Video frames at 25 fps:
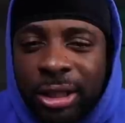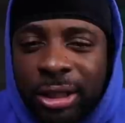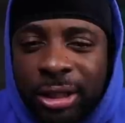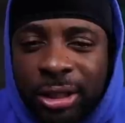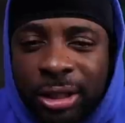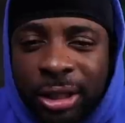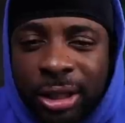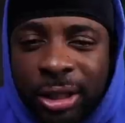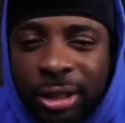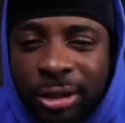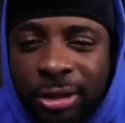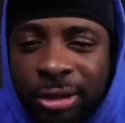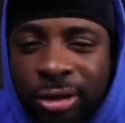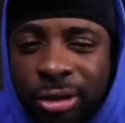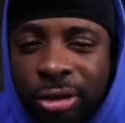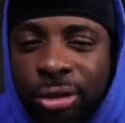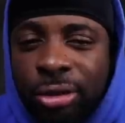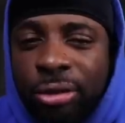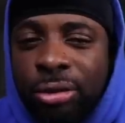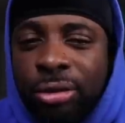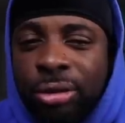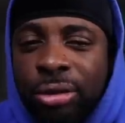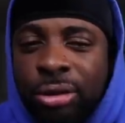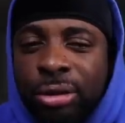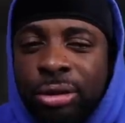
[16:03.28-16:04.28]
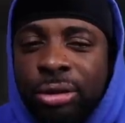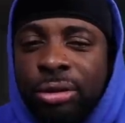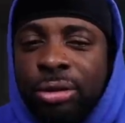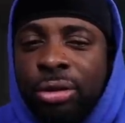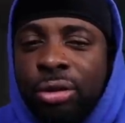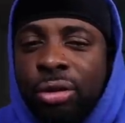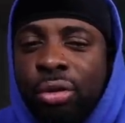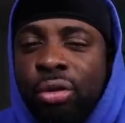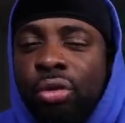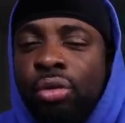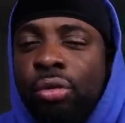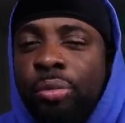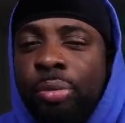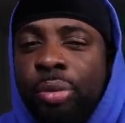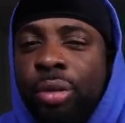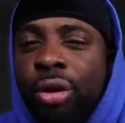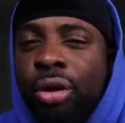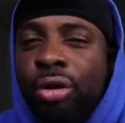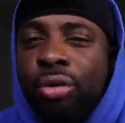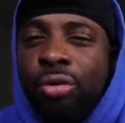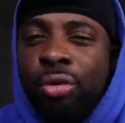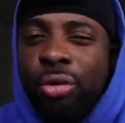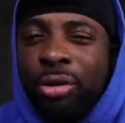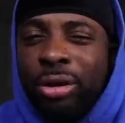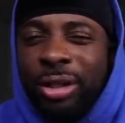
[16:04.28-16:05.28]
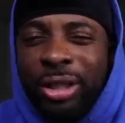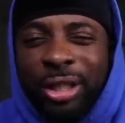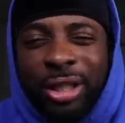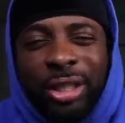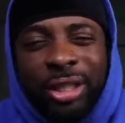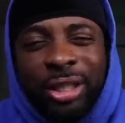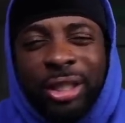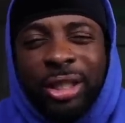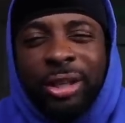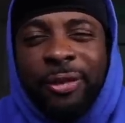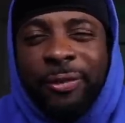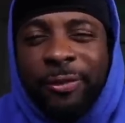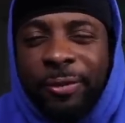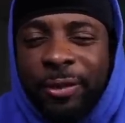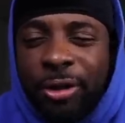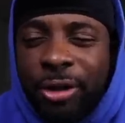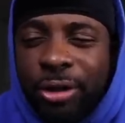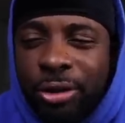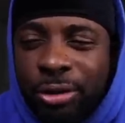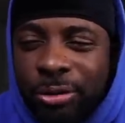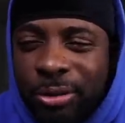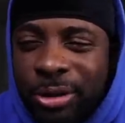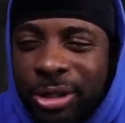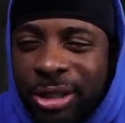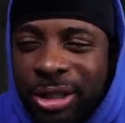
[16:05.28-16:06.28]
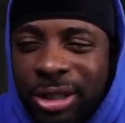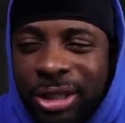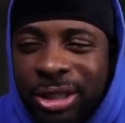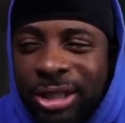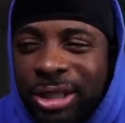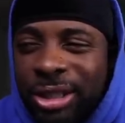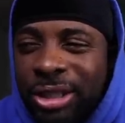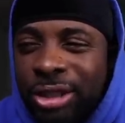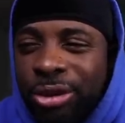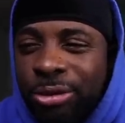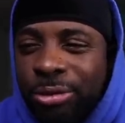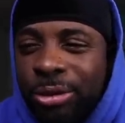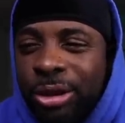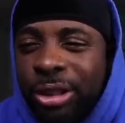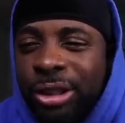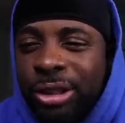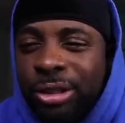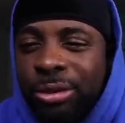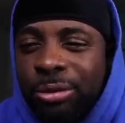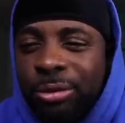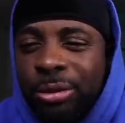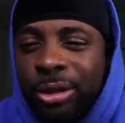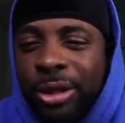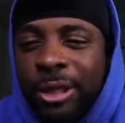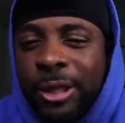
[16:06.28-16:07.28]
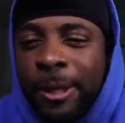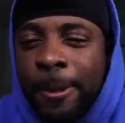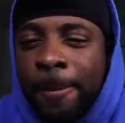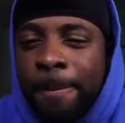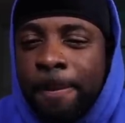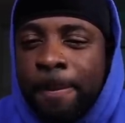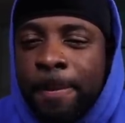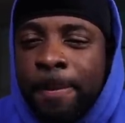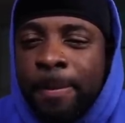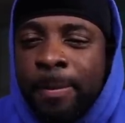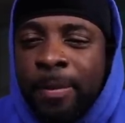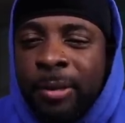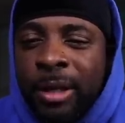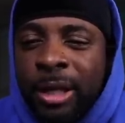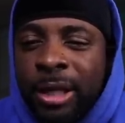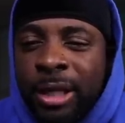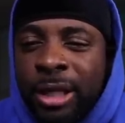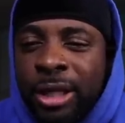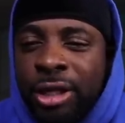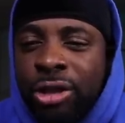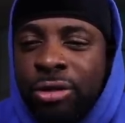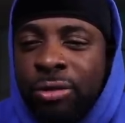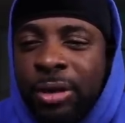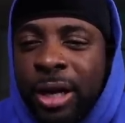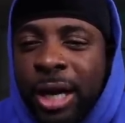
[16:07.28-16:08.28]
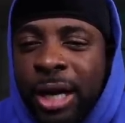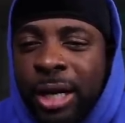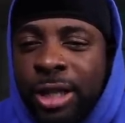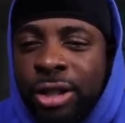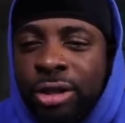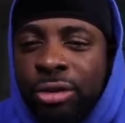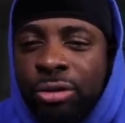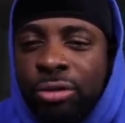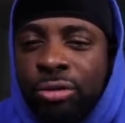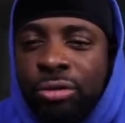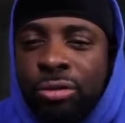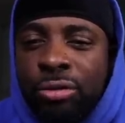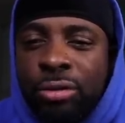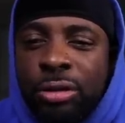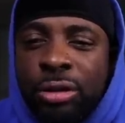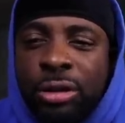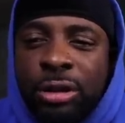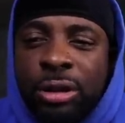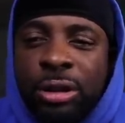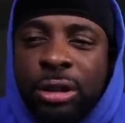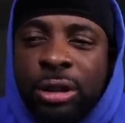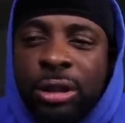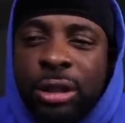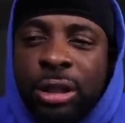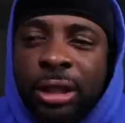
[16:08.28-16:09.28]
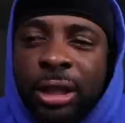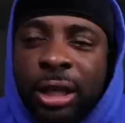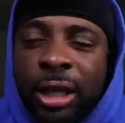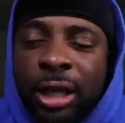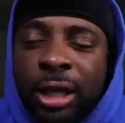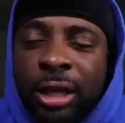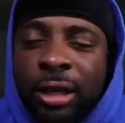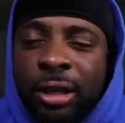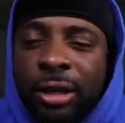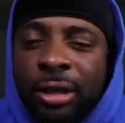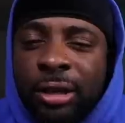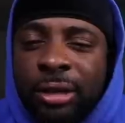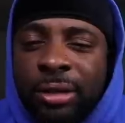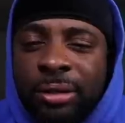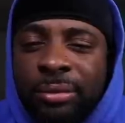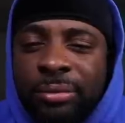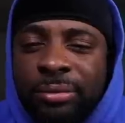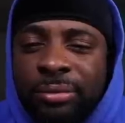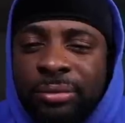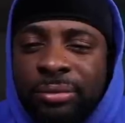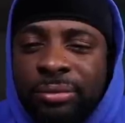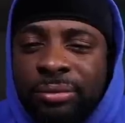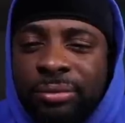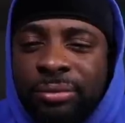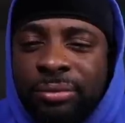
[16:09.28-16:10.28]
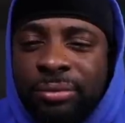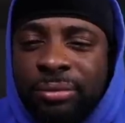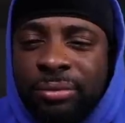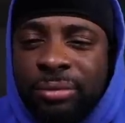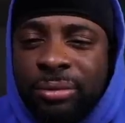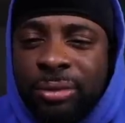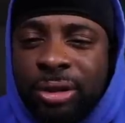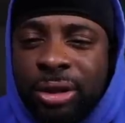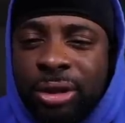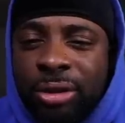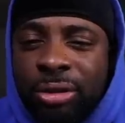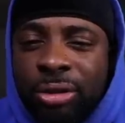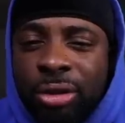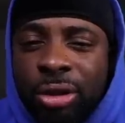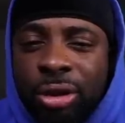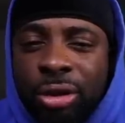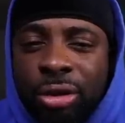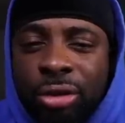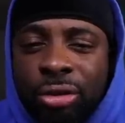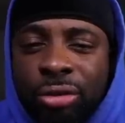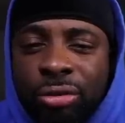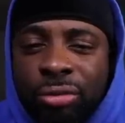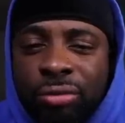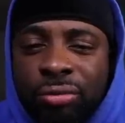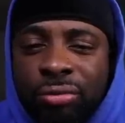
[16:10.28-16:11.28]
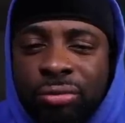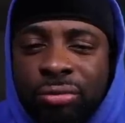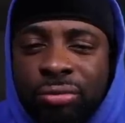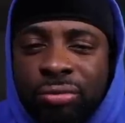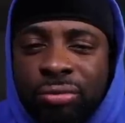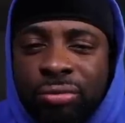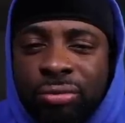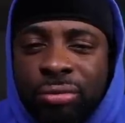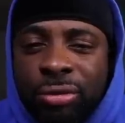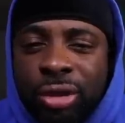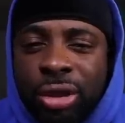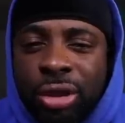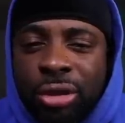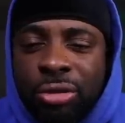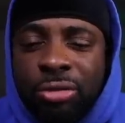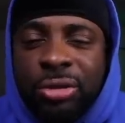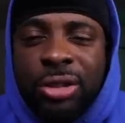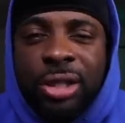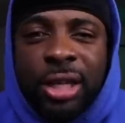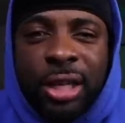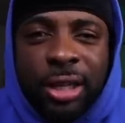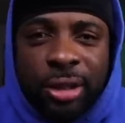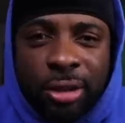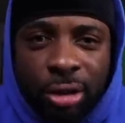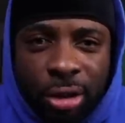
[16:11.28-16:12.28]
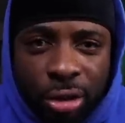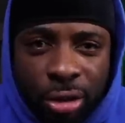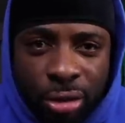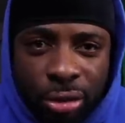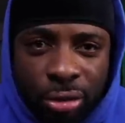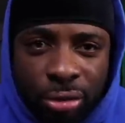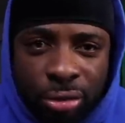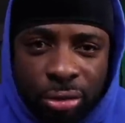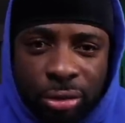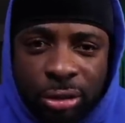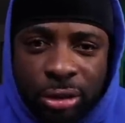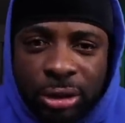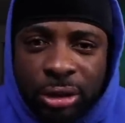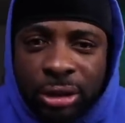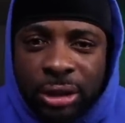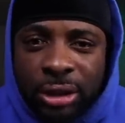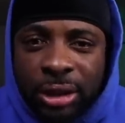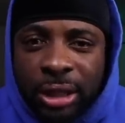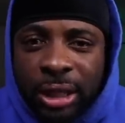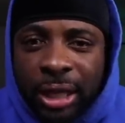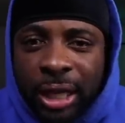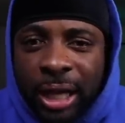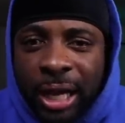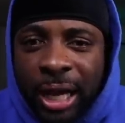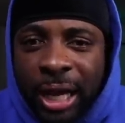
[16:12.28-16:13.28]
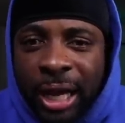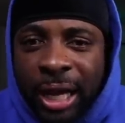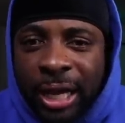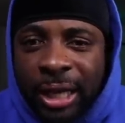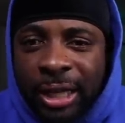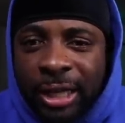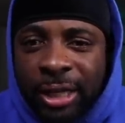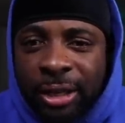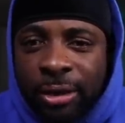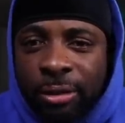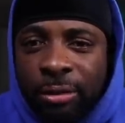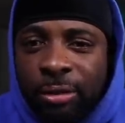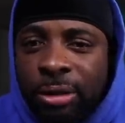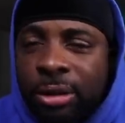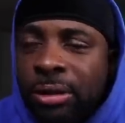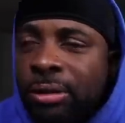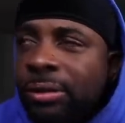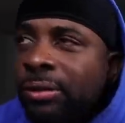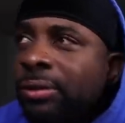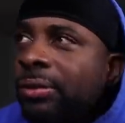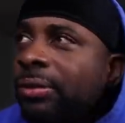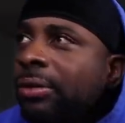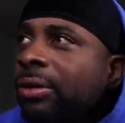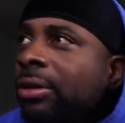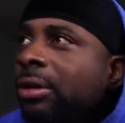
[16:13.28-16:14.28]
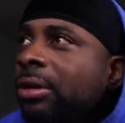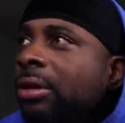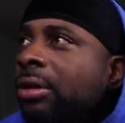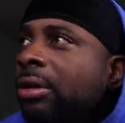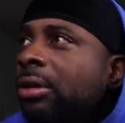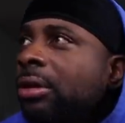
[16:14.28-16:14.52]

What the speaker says: internet. So, who put who on the internet first? Was it a situation where he tried you, you know, you said no, and then what the fuck?